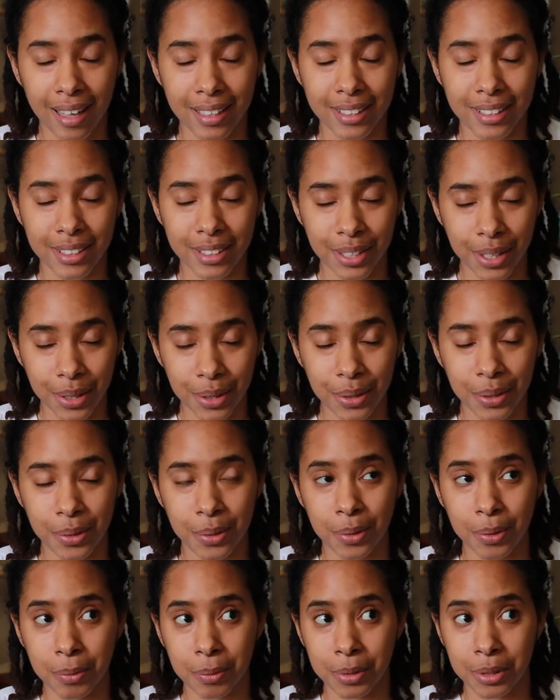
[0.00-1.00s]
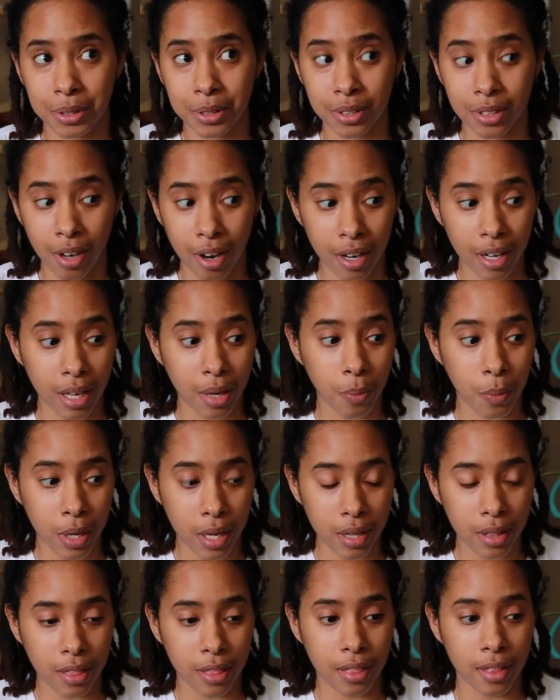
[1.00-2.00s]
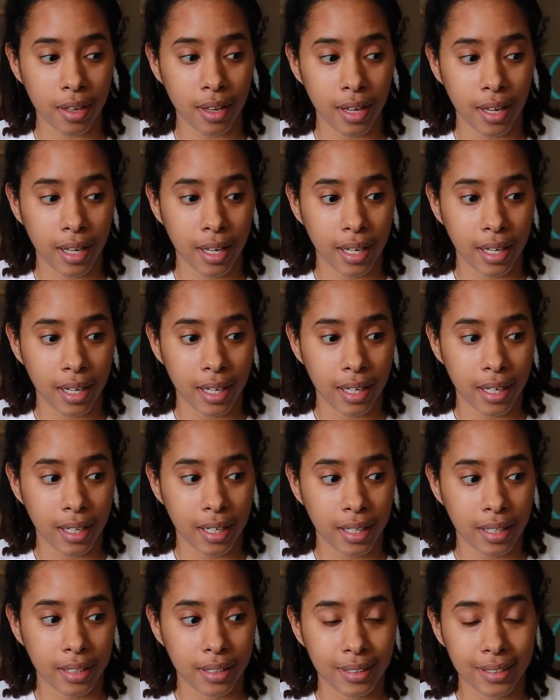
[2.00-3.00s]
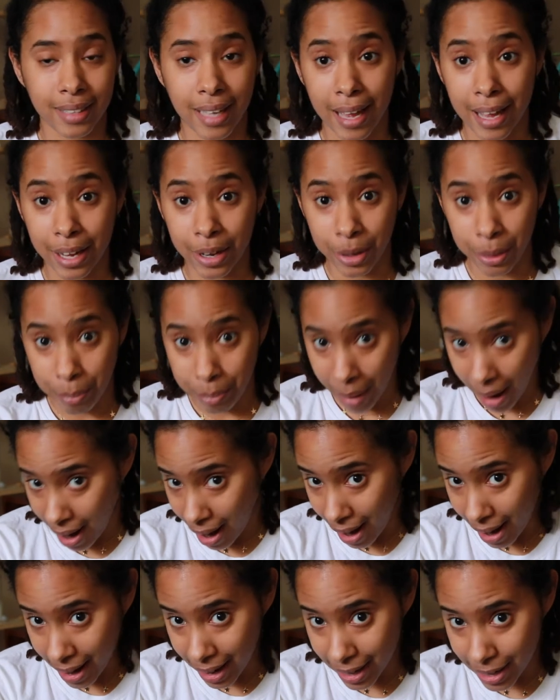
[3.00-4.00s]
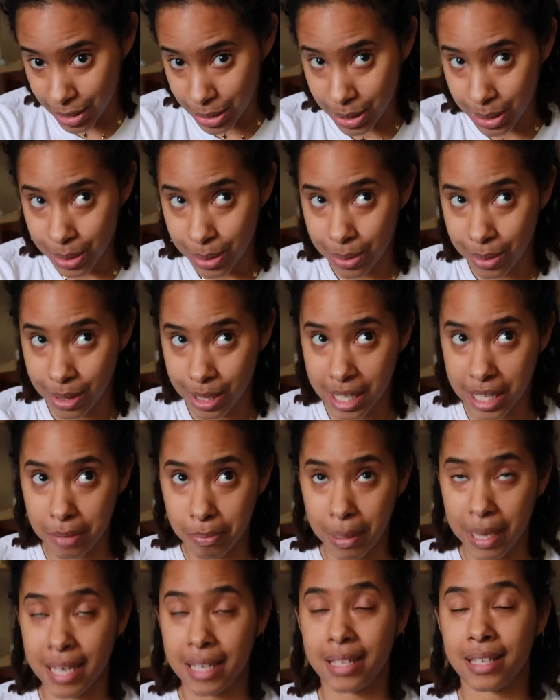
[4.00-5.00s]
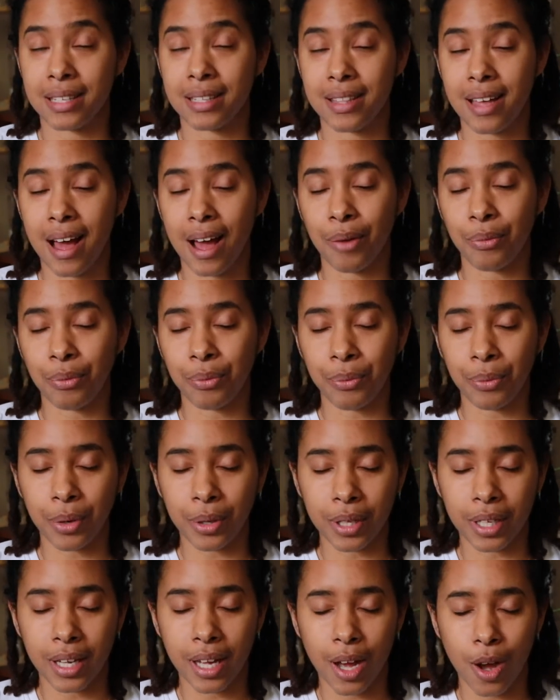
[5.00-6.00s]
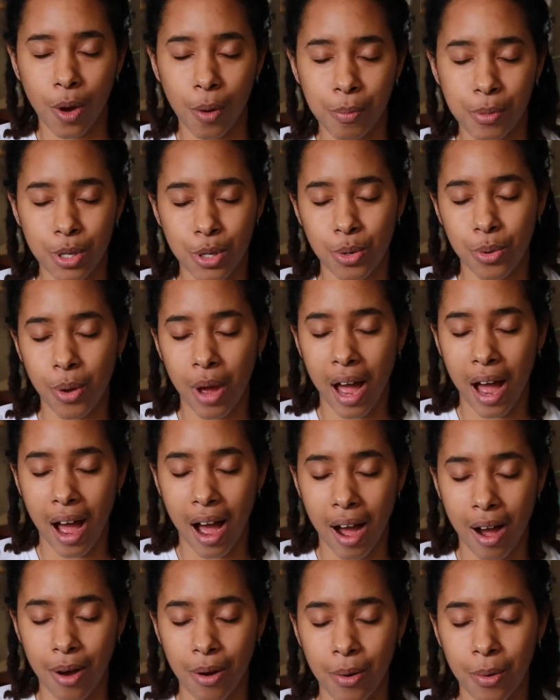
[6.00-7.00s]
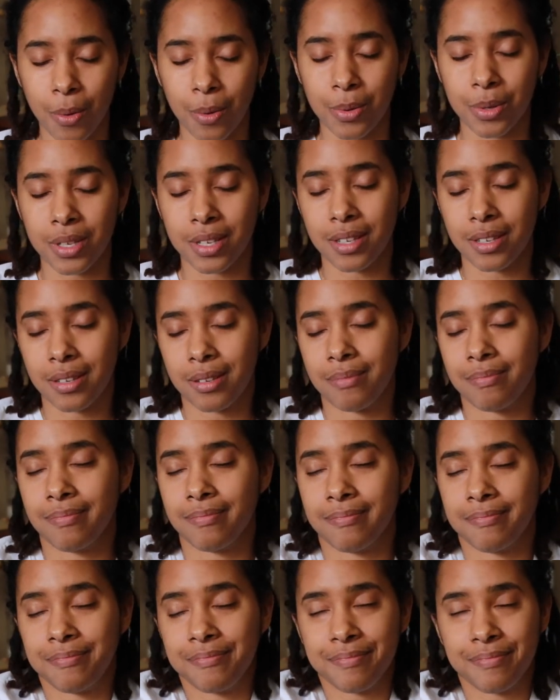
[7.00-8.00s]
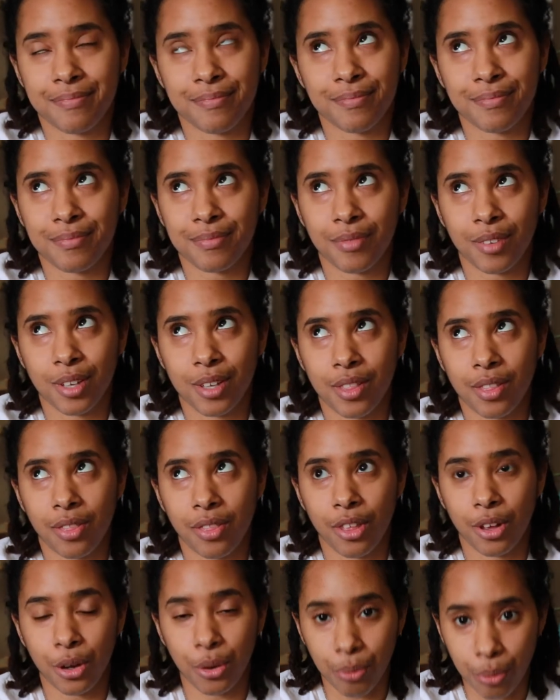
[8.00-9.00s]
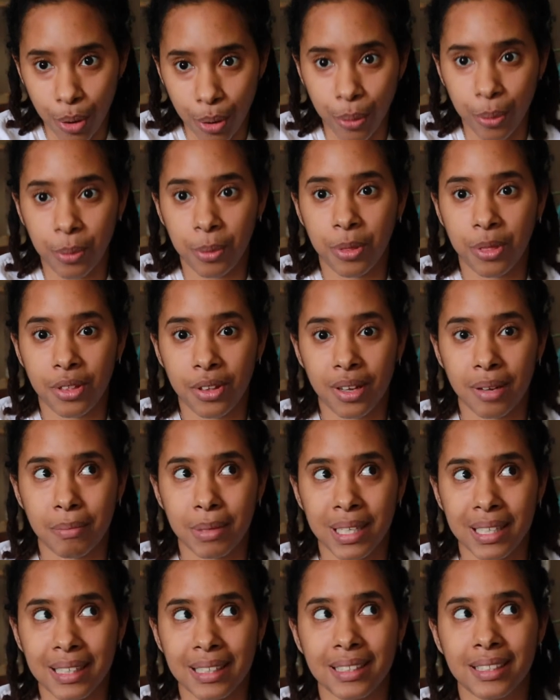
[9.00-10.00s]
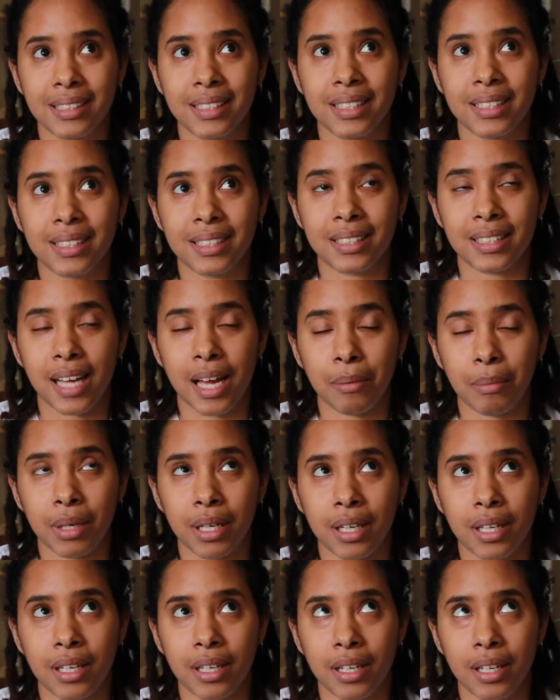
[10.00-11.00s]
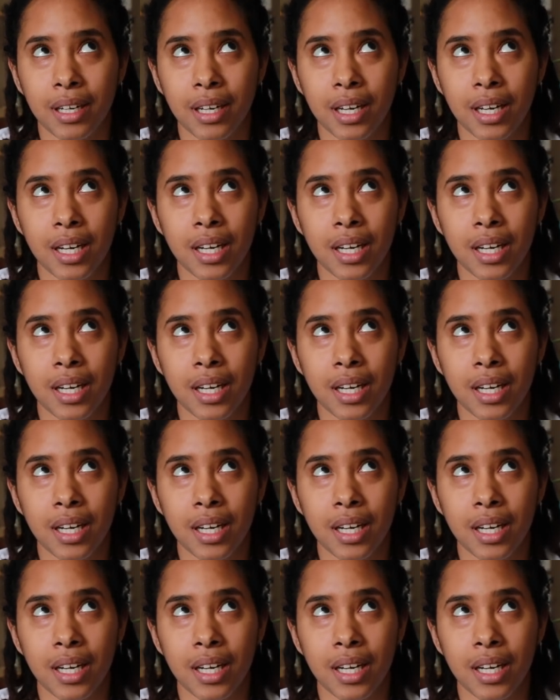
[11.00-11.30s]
so starting with saying goodbye to the space that really helped to house the growth. Because, I mean,